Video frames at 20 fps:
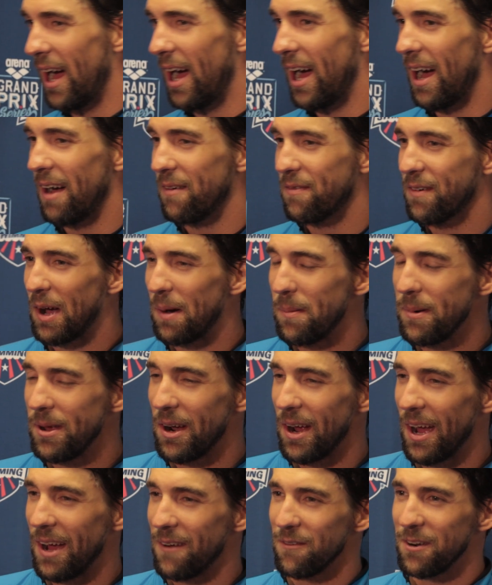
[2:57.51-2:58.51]
I've come here
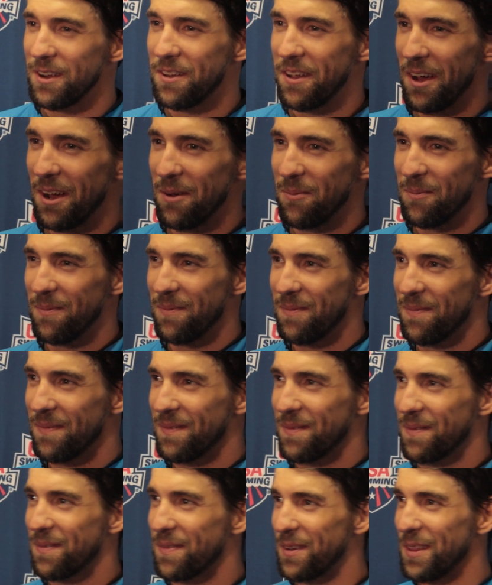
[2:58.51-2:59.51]
every
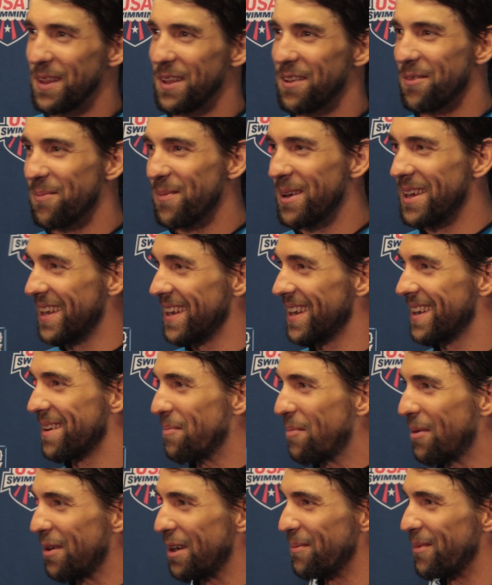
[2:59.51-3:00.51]
time for this meet,
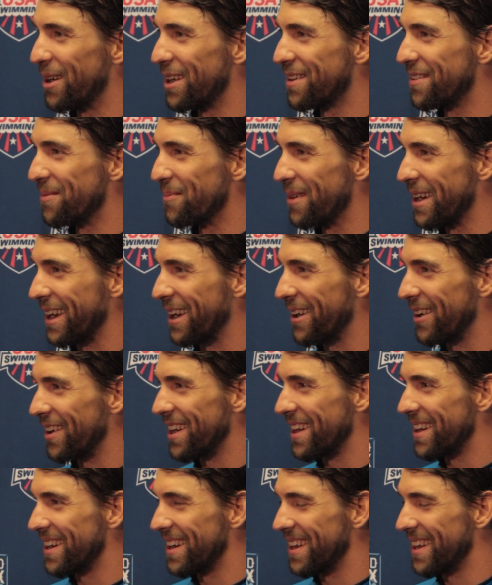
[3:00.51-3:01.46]
pretty much in my career,